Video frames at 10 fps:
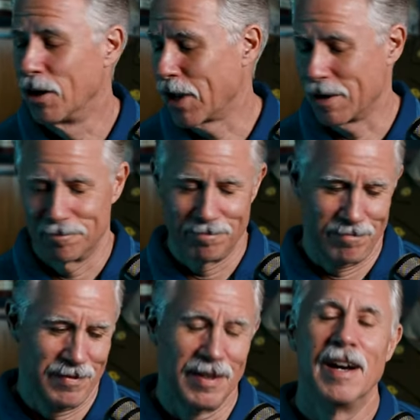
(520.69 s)
Okay.
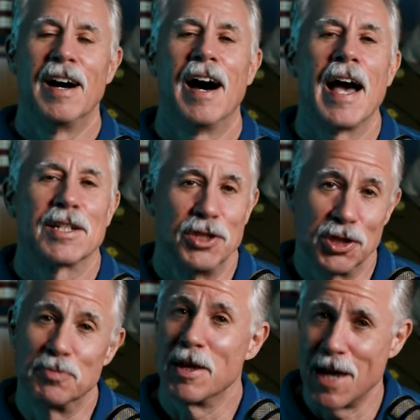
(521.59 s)
I actually
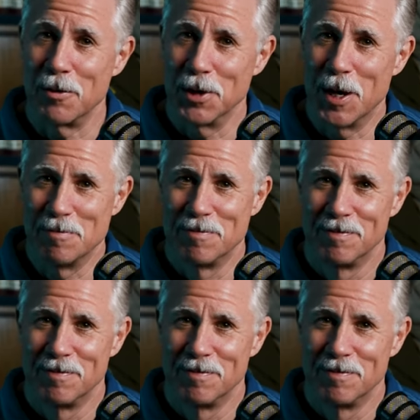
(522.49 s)
just made that one up.